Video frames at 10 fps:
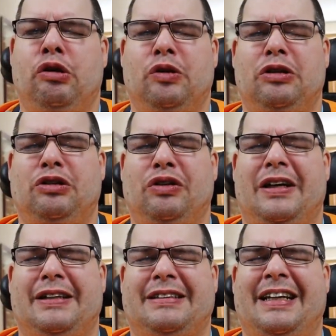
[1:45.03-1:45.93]
What do you
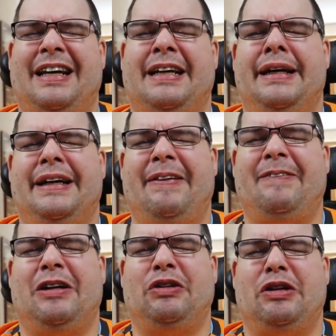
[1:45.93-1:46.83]
guys think? Let
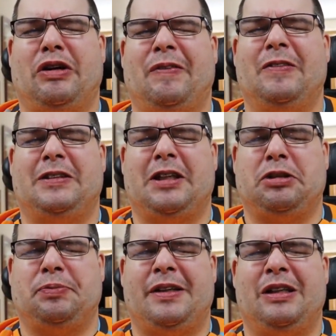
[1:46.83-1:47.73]
me know in the comment
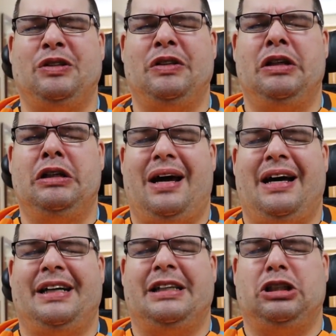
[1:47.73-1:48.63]
section below.
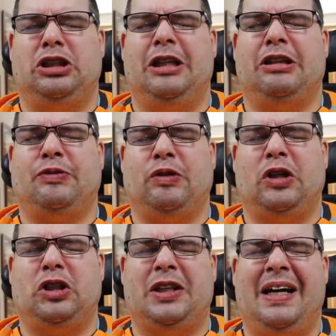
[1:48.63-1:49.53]
And cheers for
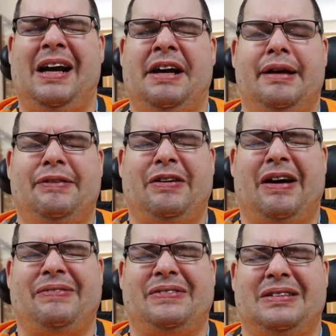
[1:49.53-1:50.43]
watching. If you
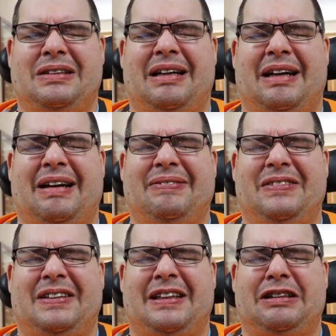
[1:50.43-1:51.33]
haven't
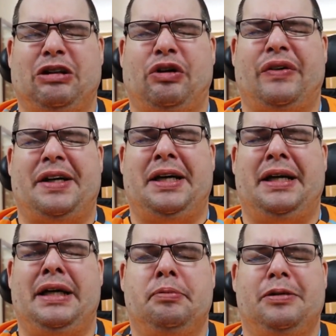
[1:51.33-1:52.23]
done so
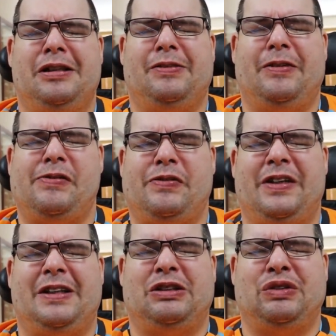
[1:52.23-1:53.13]
already, please feel
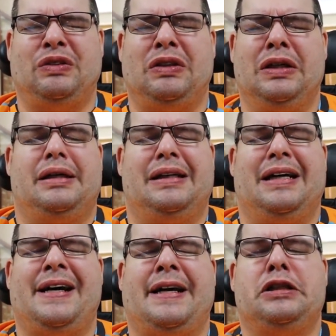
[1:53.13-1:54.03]
free to
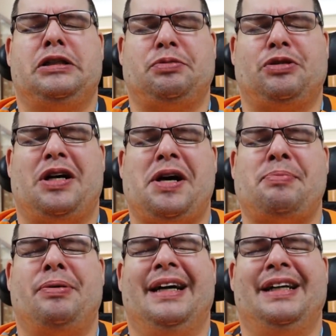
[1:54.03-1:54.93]
like, subscribe,
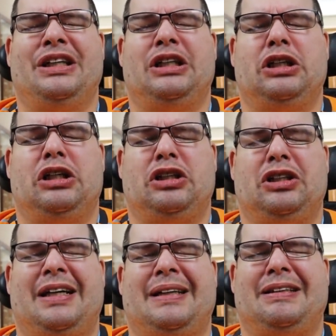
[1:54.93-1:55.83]
and
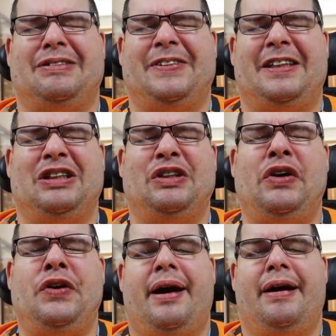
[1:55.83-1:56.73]
share this
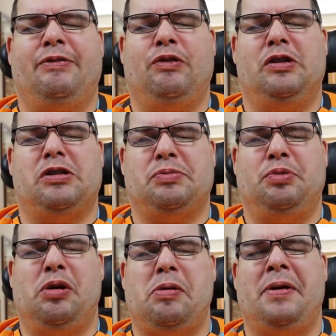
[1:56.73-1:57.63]
video. If you want to
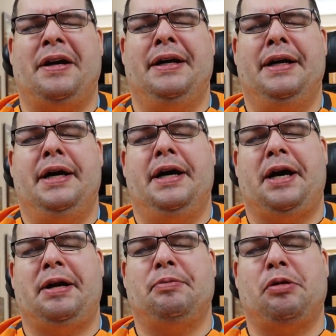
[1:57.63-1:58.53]
support me
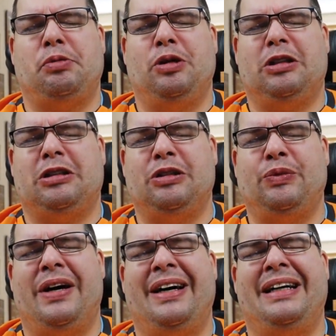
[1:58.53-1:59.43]
in a more personal
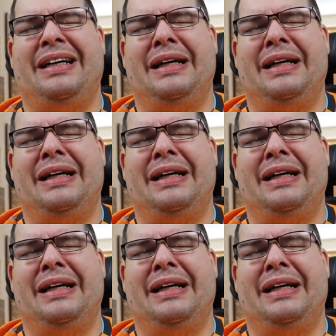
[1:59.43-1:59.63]
way,